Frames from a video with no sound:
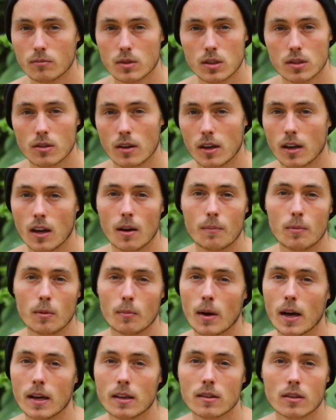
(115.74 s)
straight up, it
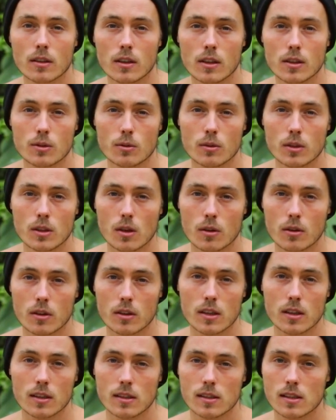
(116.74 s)
might turn into a
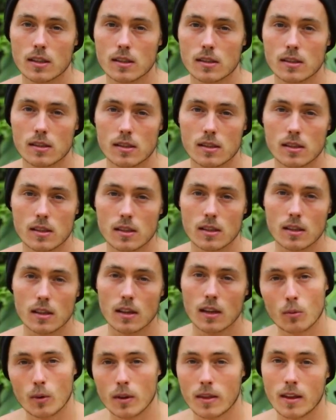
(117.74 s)
yogurty consistency
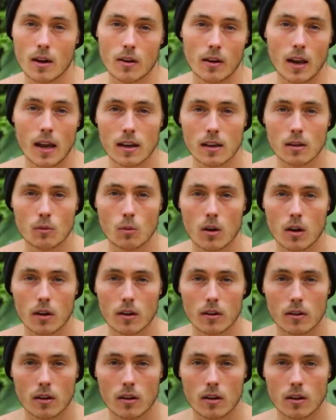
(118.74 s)
without any
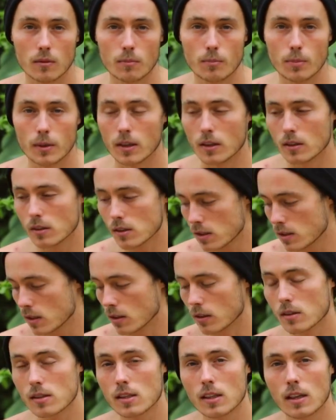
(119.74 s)
water at all, but
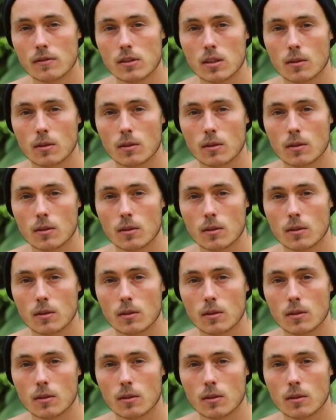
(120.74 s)
still save